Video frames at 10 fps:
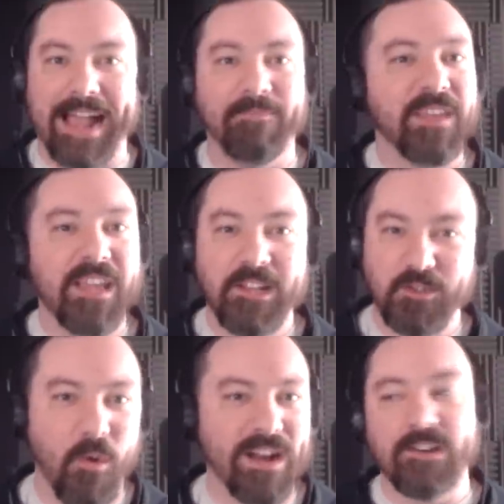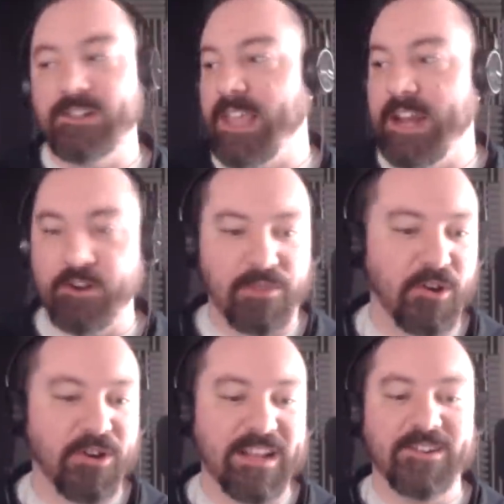that 20 years later
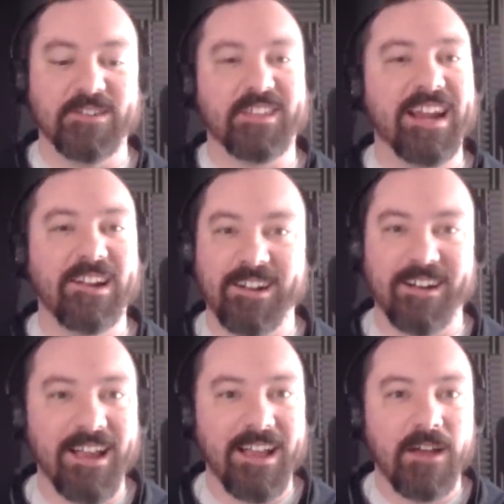30 years later